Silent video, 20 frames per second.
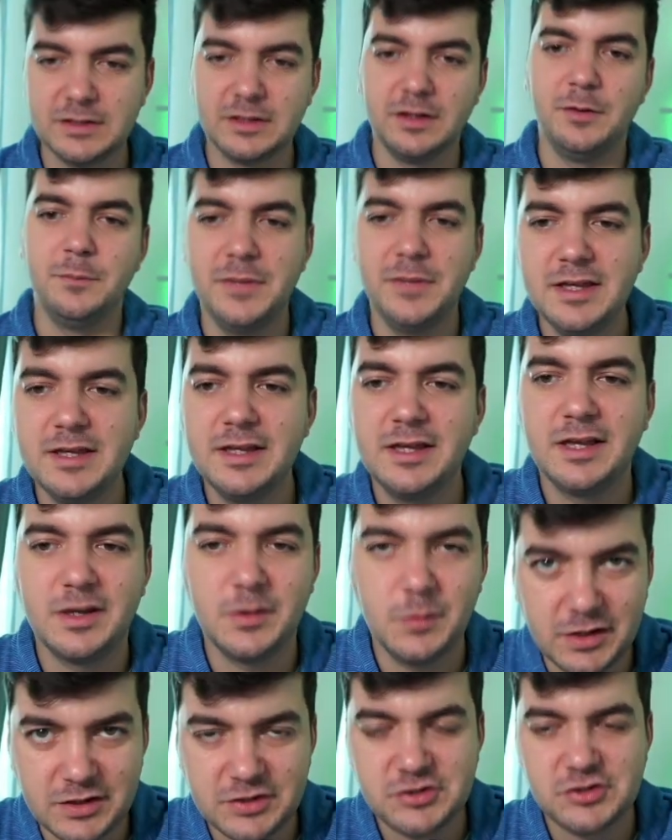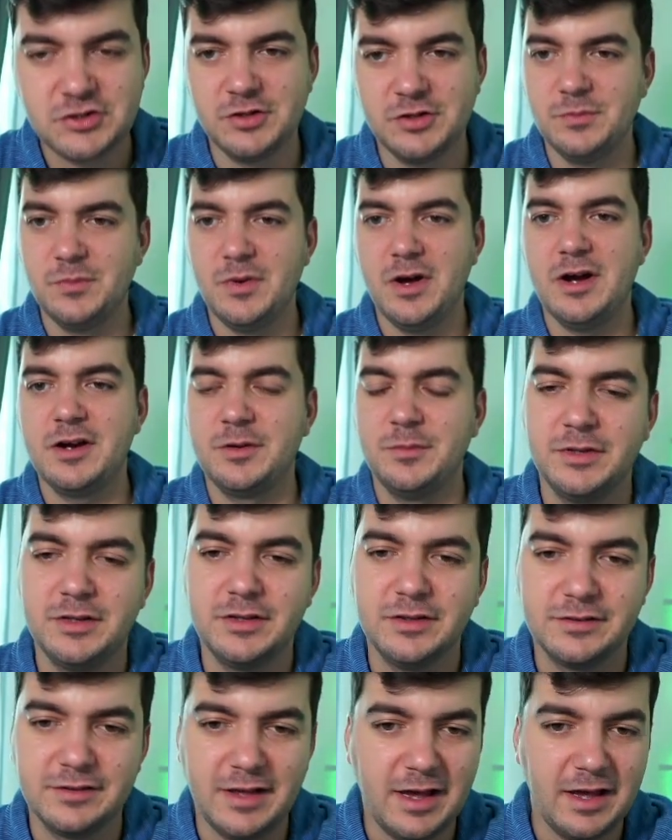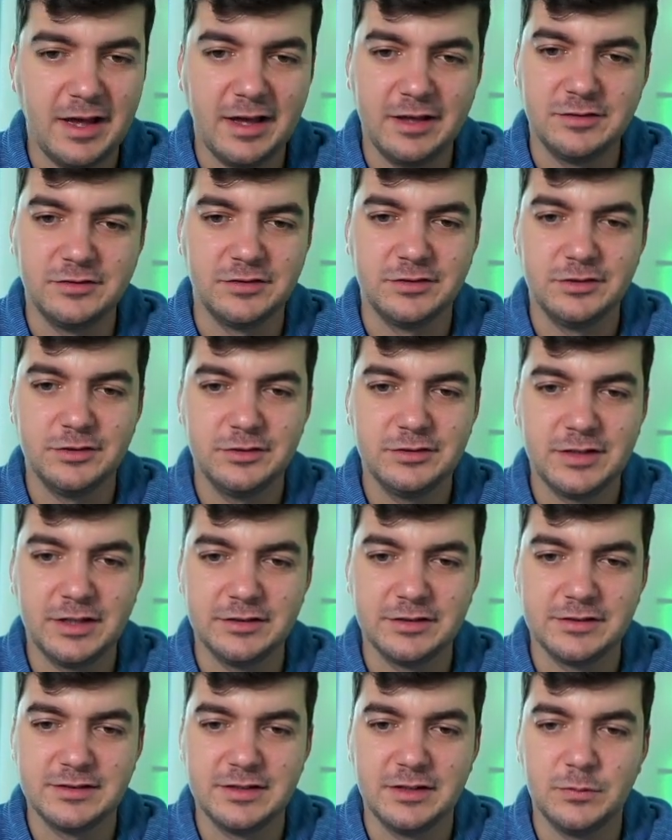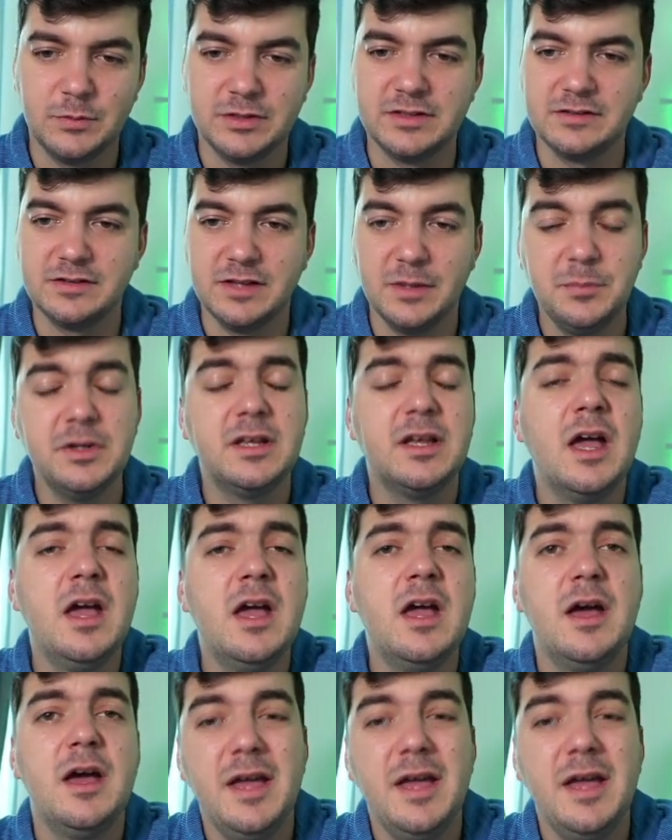with a big question mark, because I just don't understand what is happening.